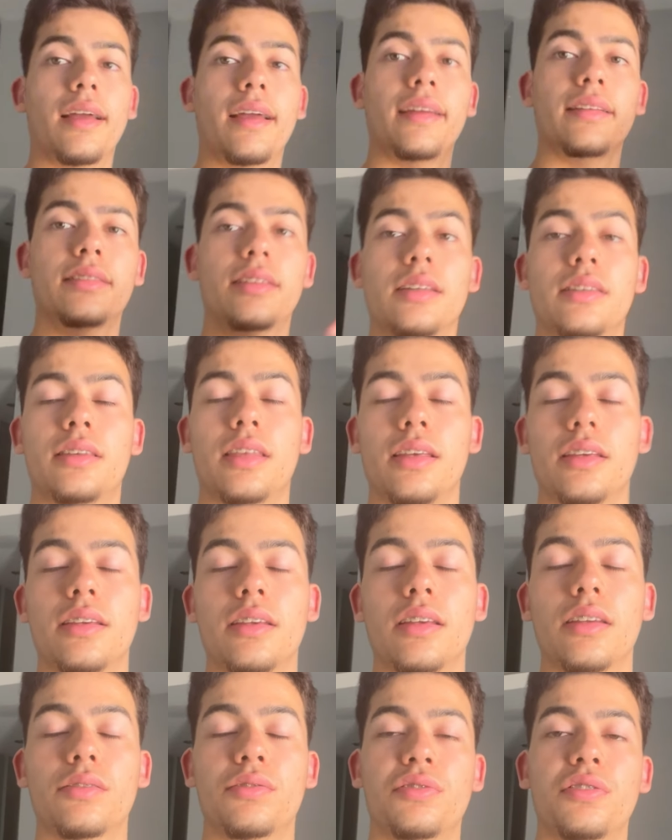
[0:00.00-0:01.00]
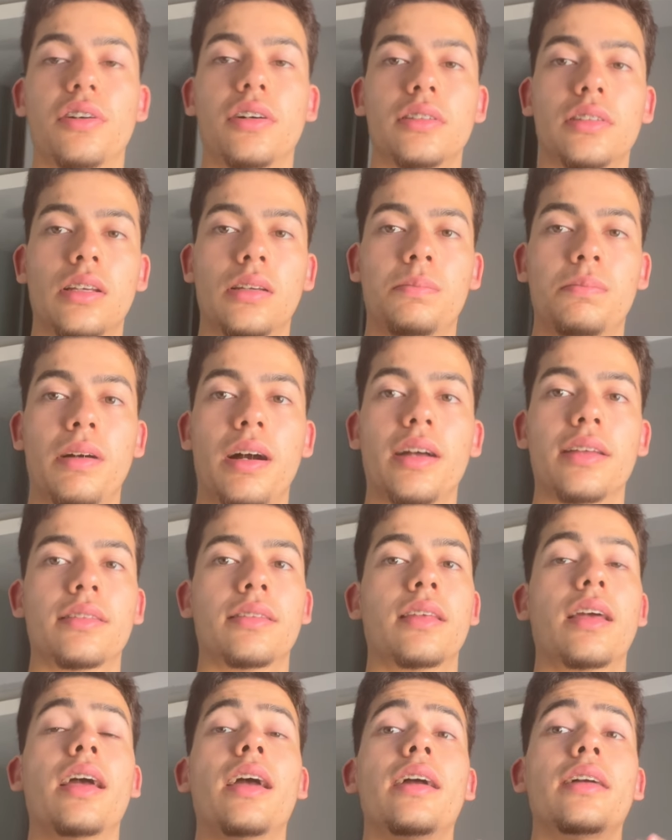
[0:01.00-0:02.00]
And the ticket for the
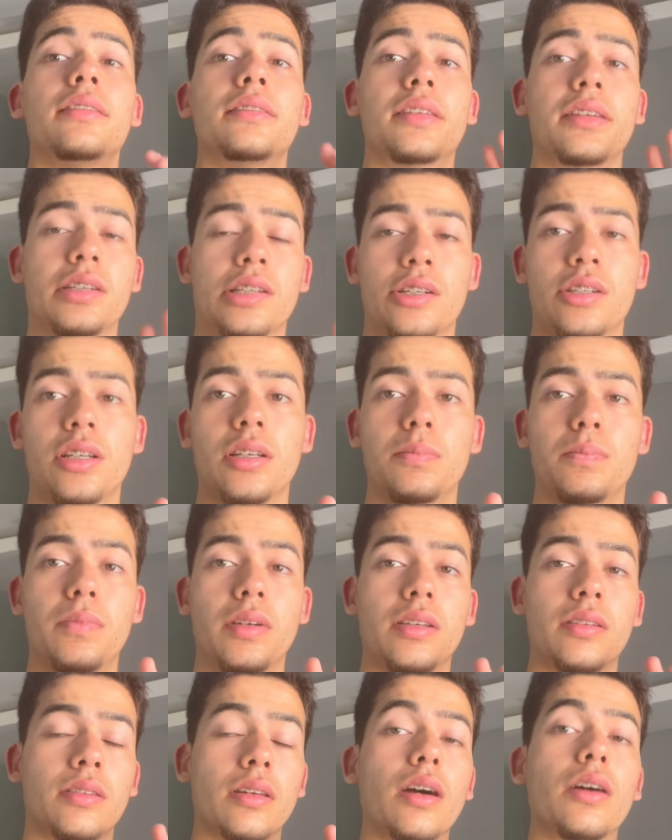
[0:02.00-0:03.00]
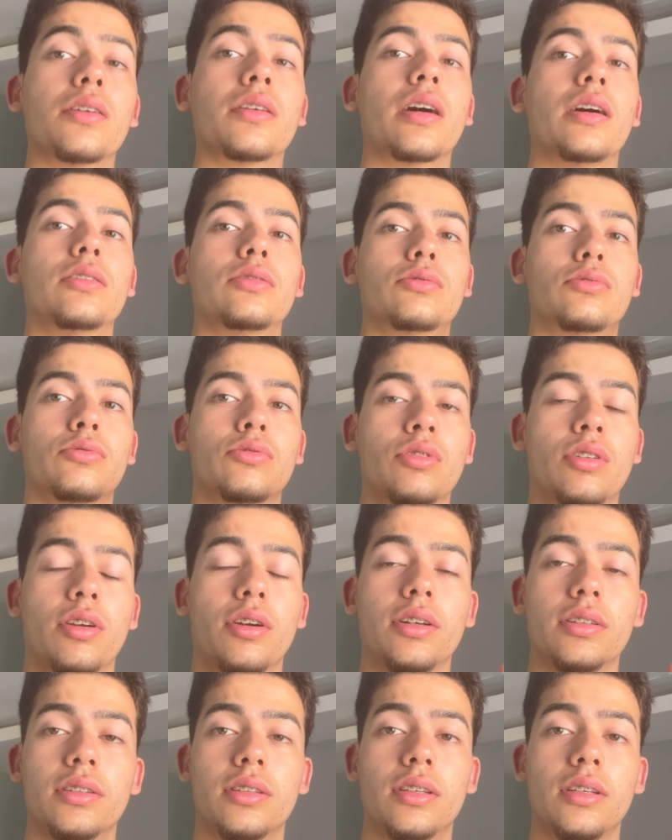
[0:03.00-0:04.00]
bus and the ship is around
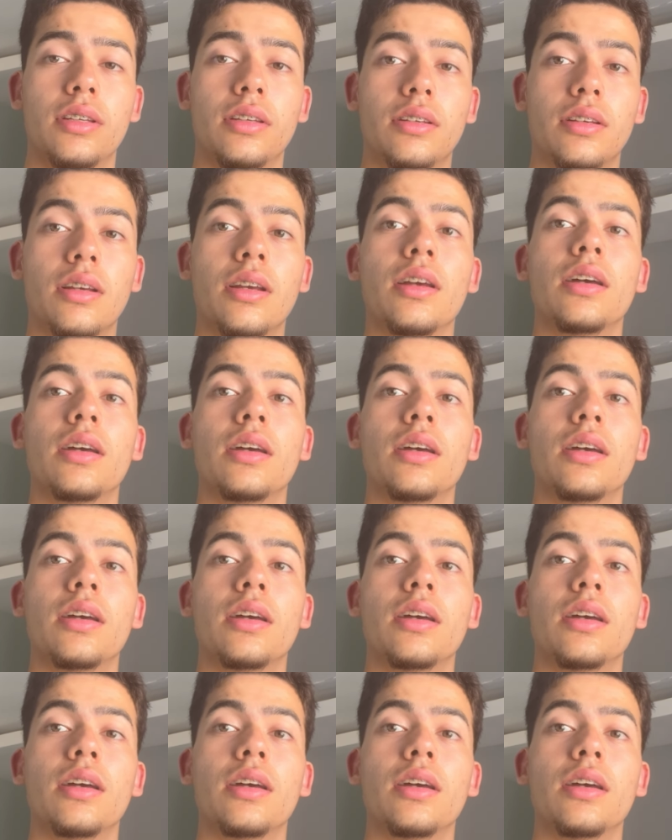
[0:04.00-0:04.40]
30